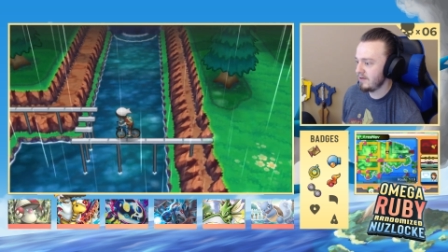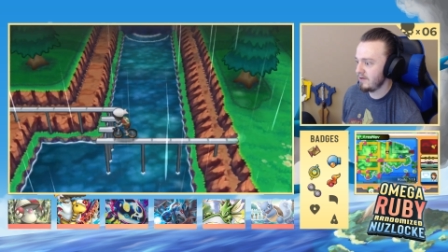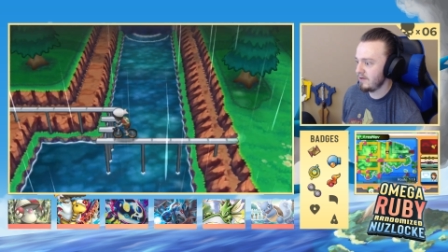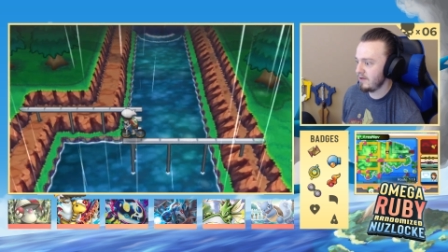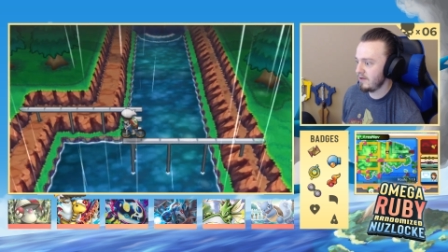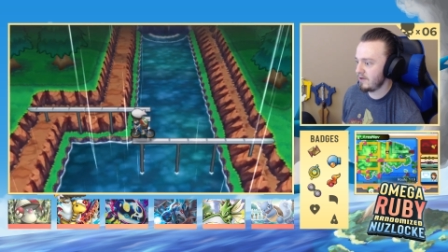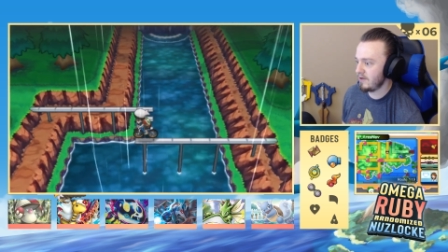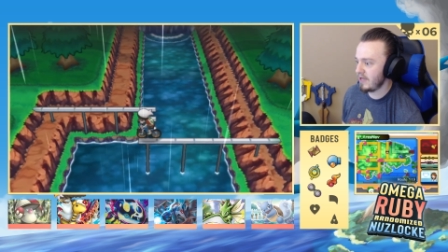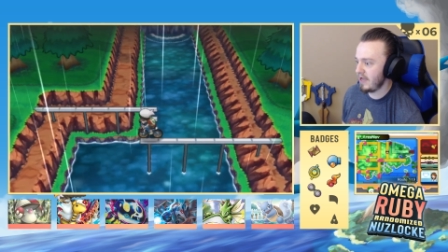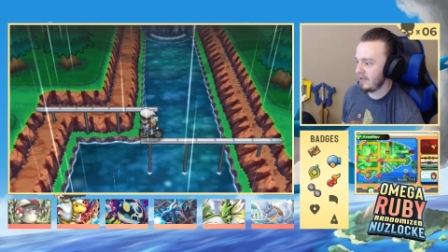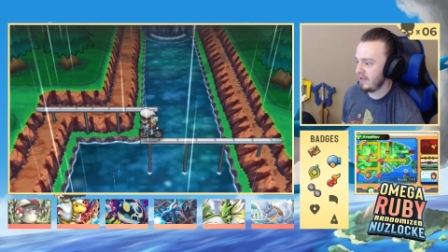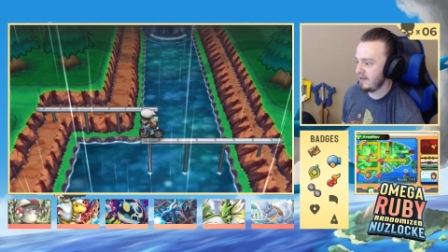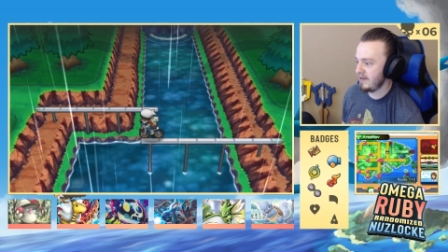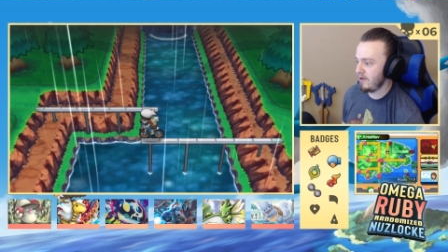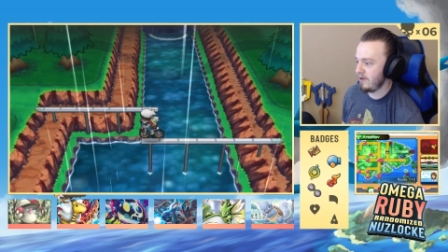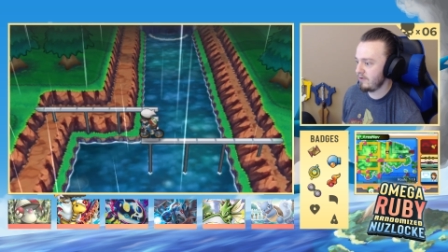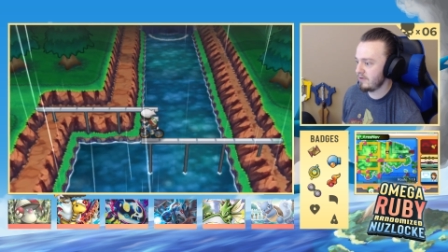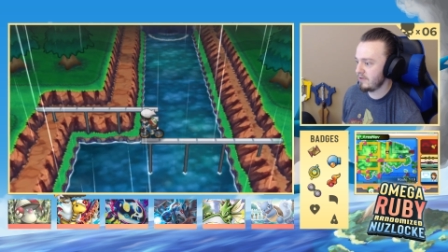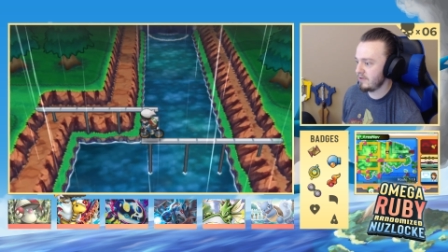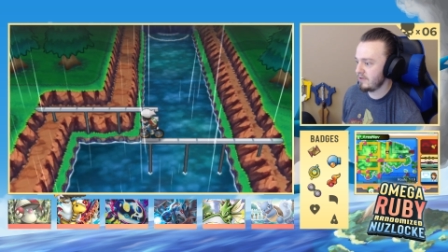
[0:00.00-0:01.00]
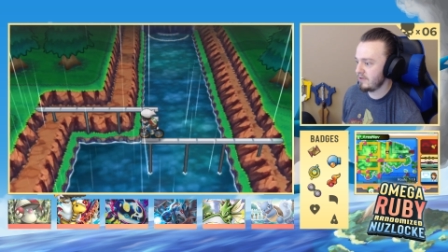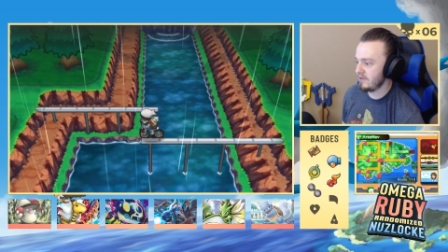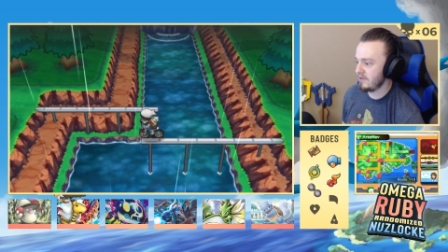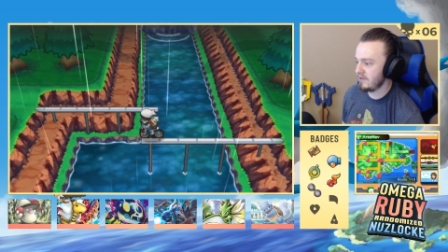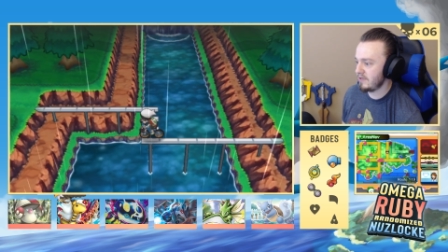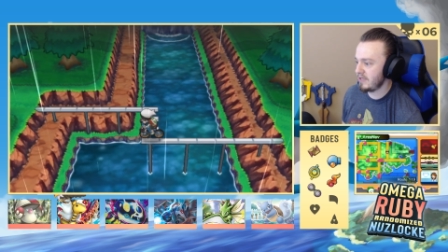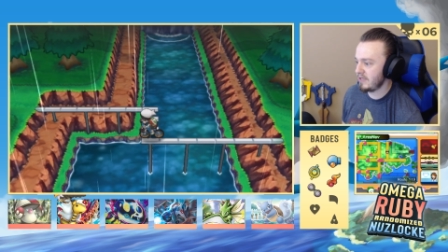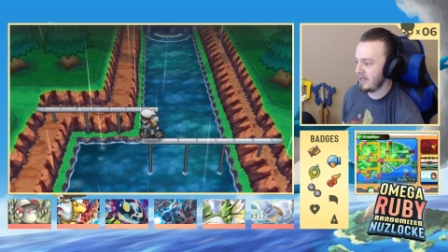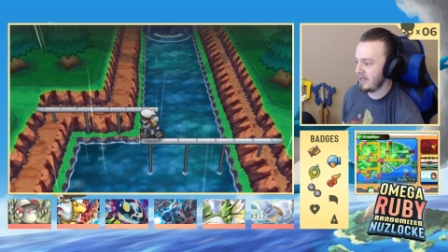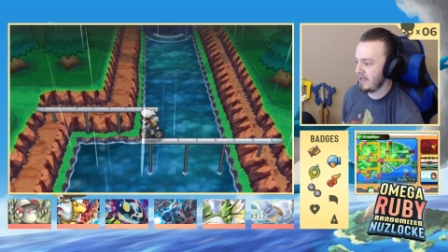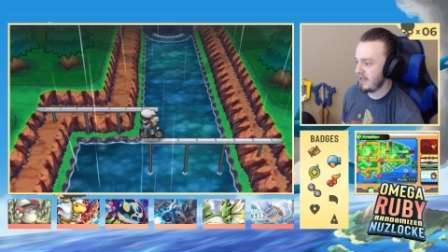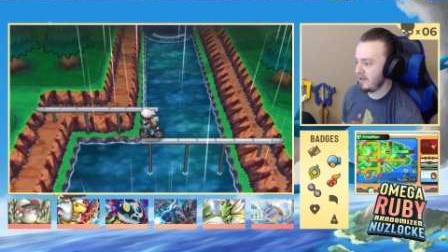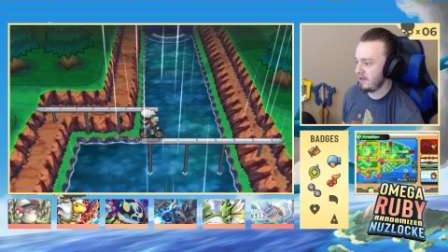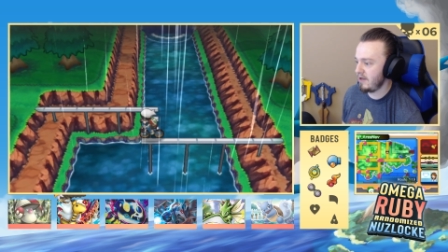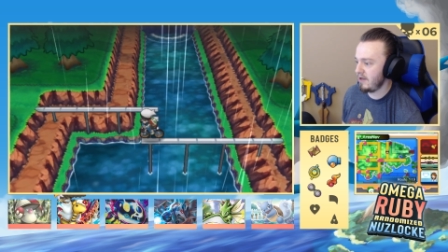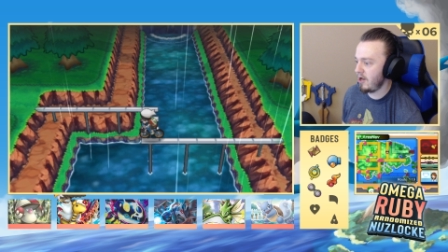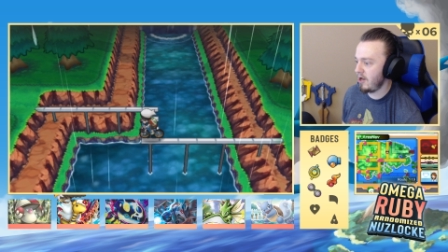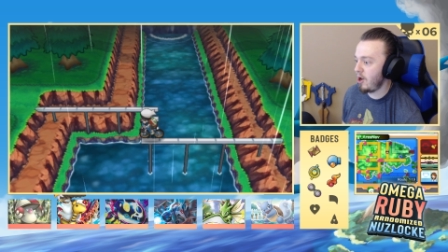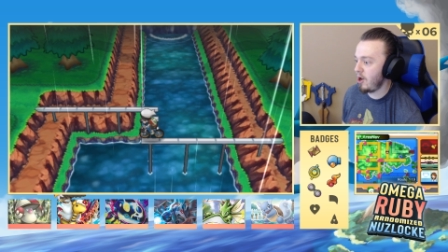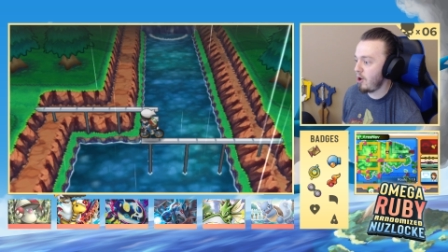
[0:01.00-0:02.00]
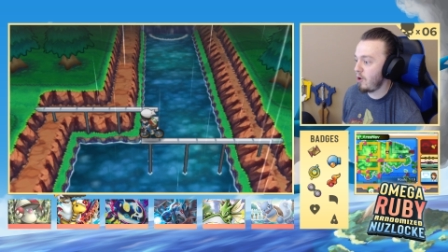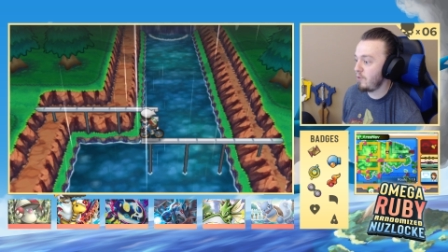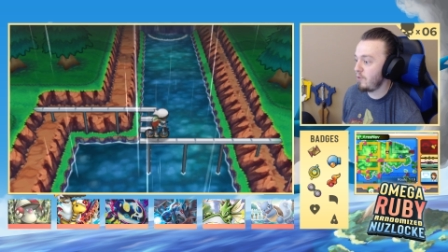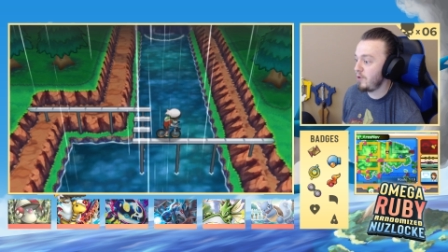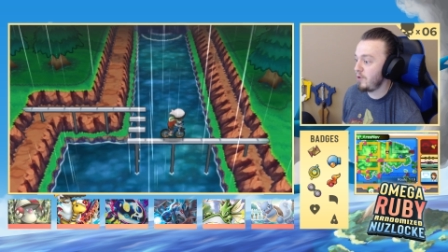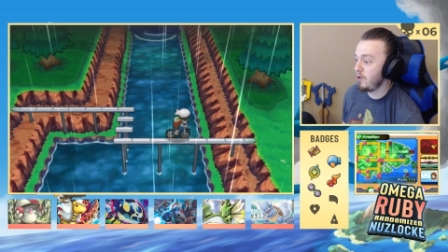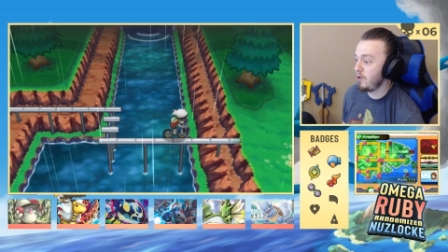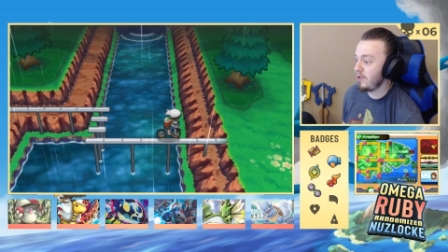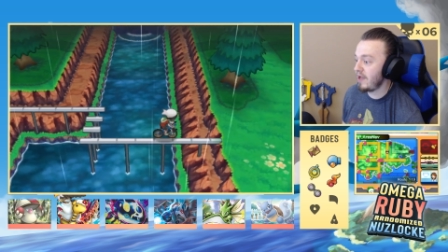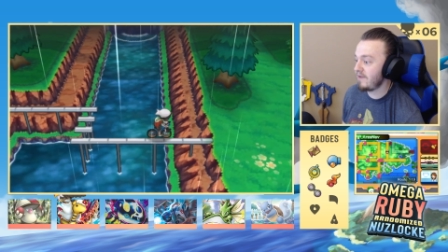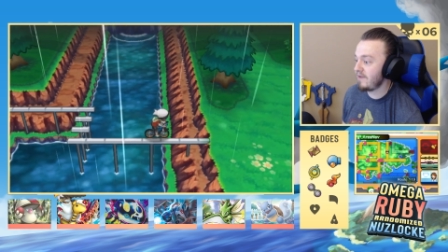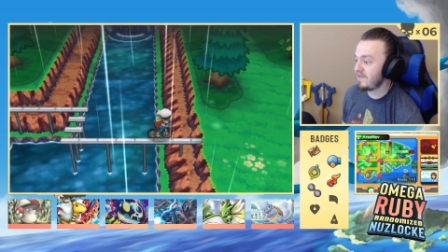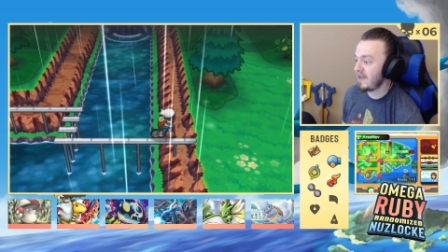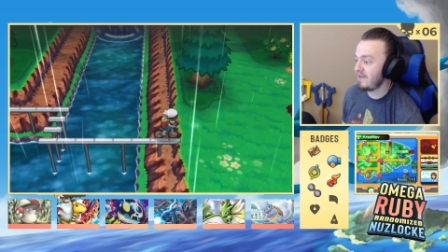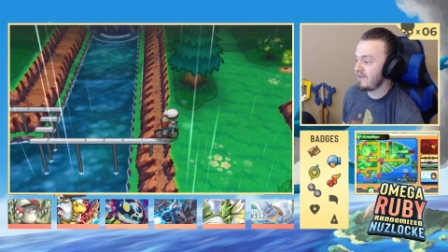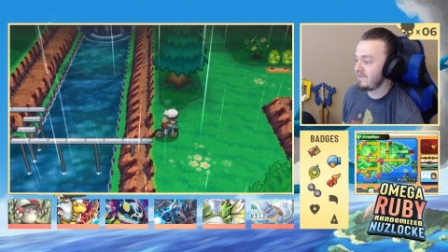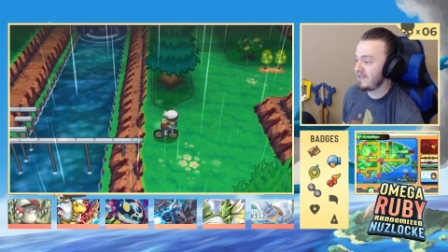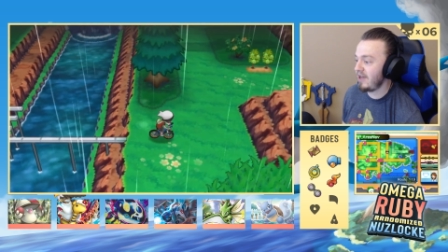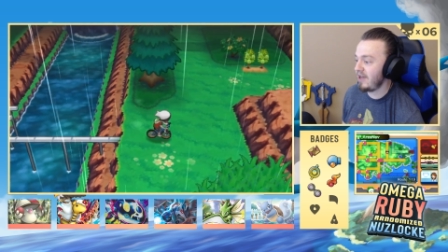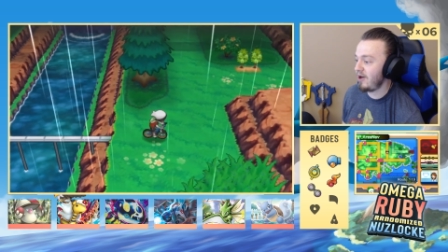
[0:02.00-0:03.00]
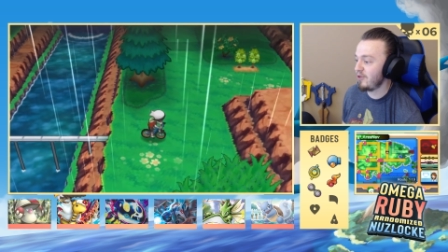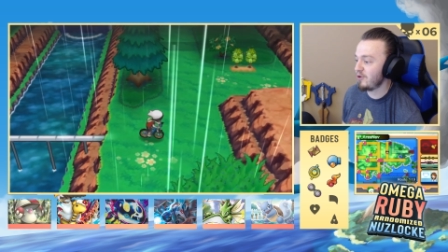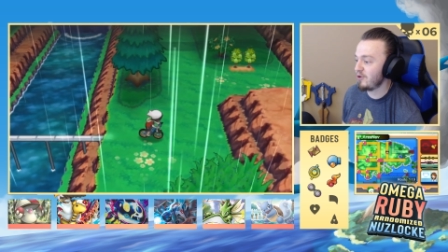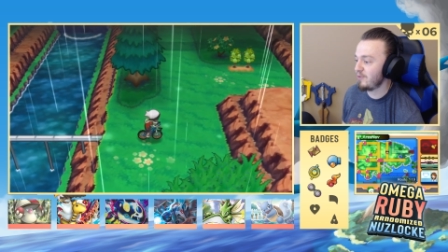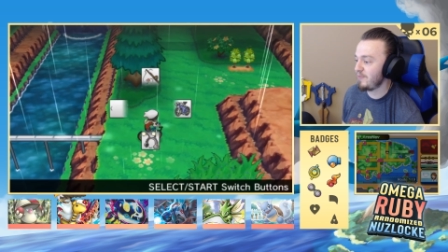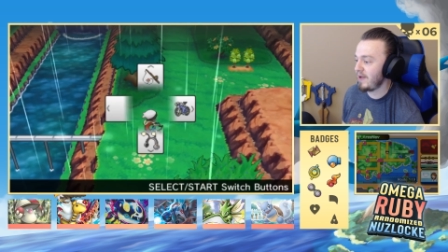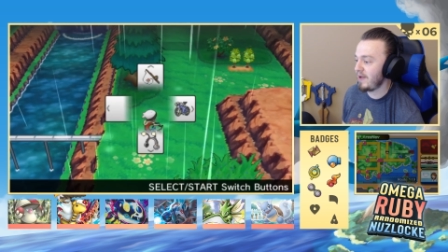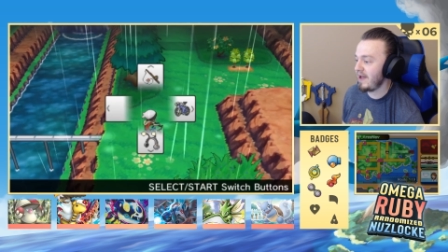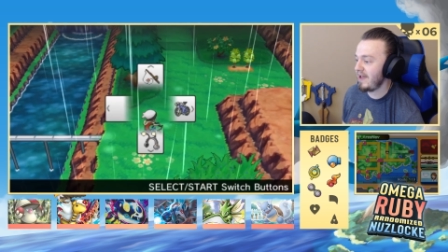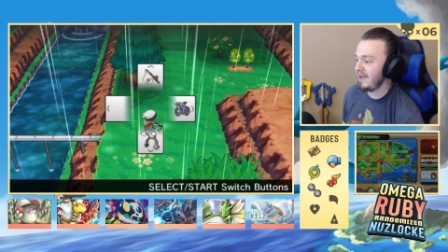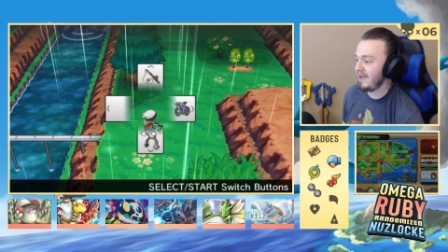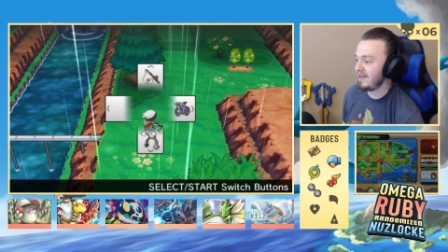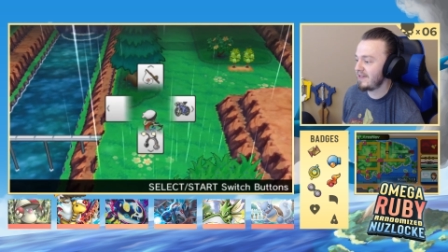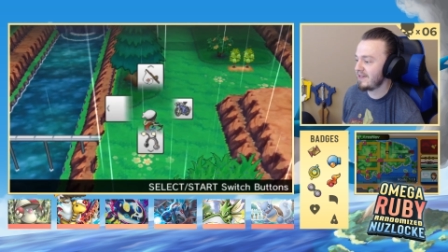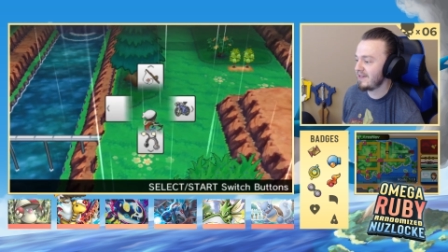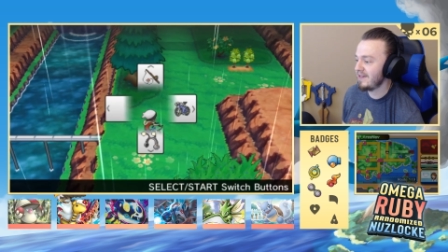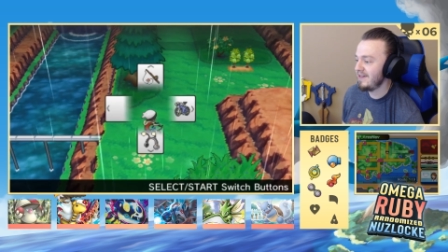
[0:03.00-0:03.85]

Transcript: okay. Now, can I? Oh no, you have to have the other bike.